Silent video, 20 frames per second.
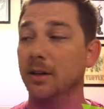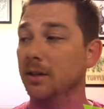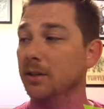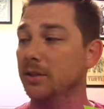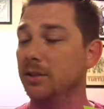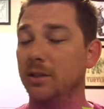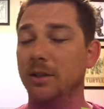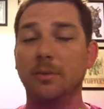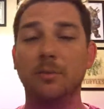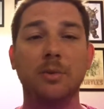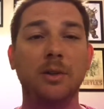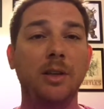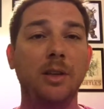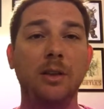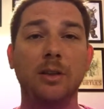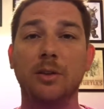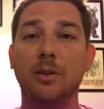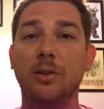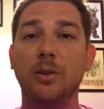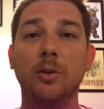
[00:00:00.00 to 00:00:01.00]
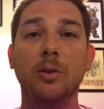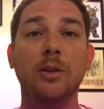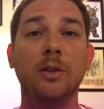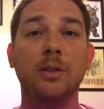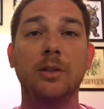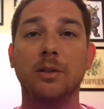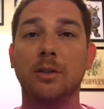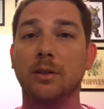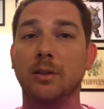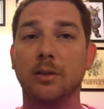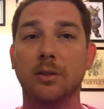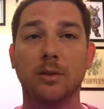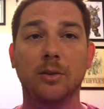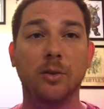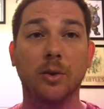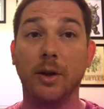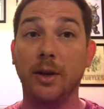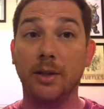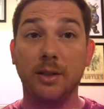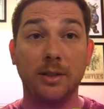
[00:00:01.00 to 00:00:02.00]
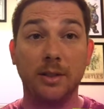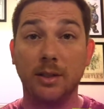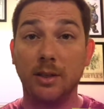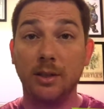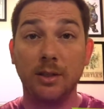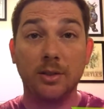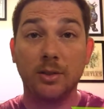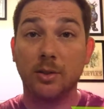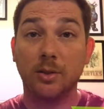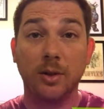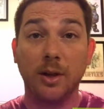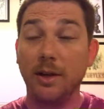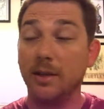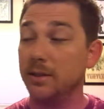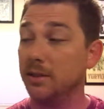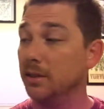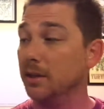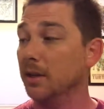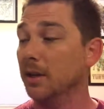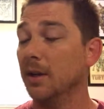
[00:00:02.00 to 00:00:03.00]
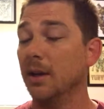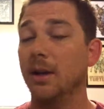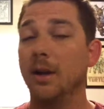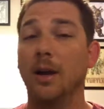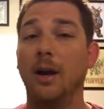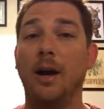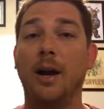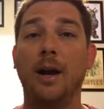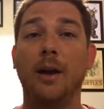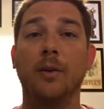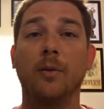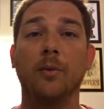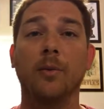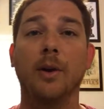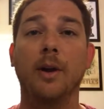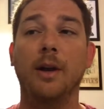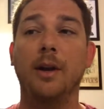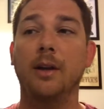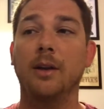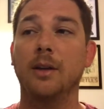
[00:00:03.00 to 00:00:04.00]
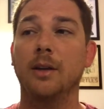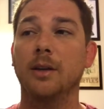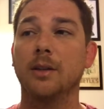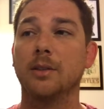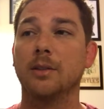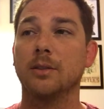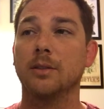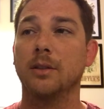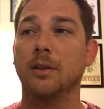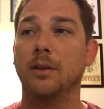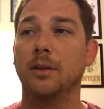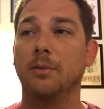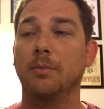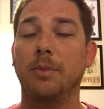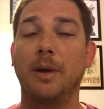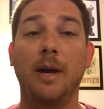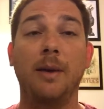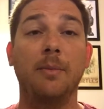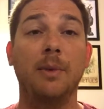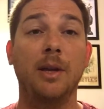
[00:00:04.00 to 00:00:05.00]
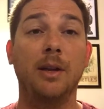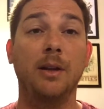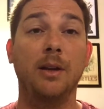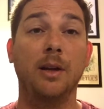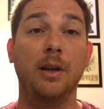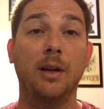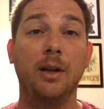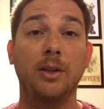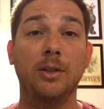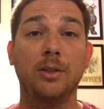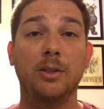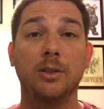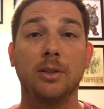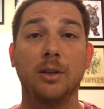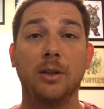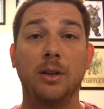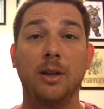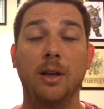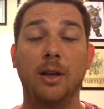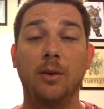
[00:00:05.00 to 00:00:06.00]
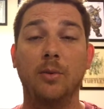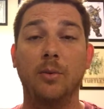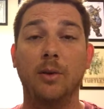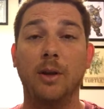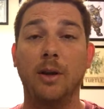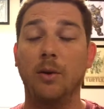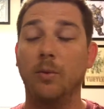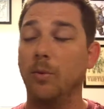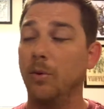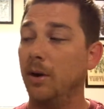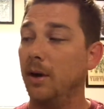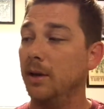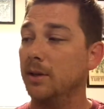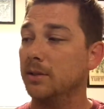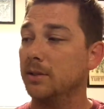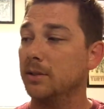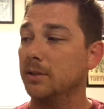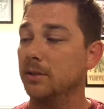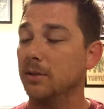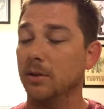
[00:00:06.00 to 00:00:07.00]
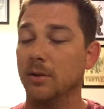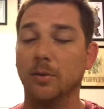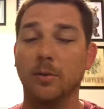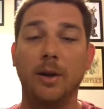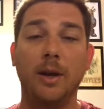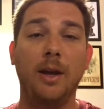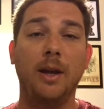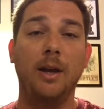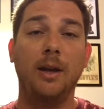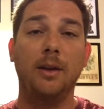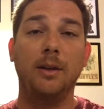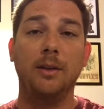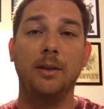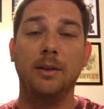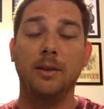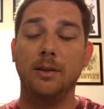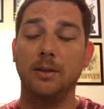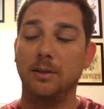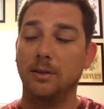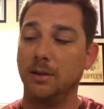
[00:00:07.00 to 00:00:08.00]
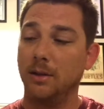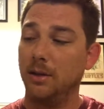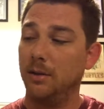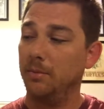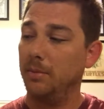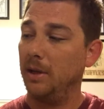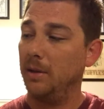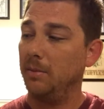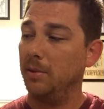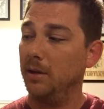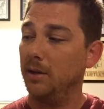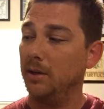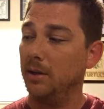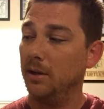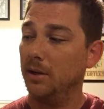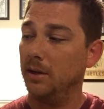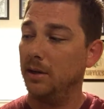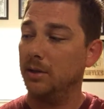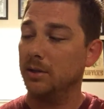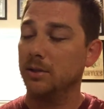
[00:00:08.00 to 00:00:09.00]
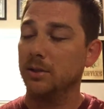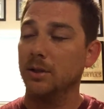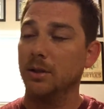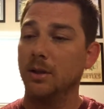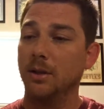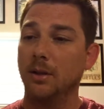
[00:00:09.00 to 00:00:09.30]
Jim Lee, the dude is crazy. He's crazy. I read Batman Hush, and when I watched or read his Batman Hush,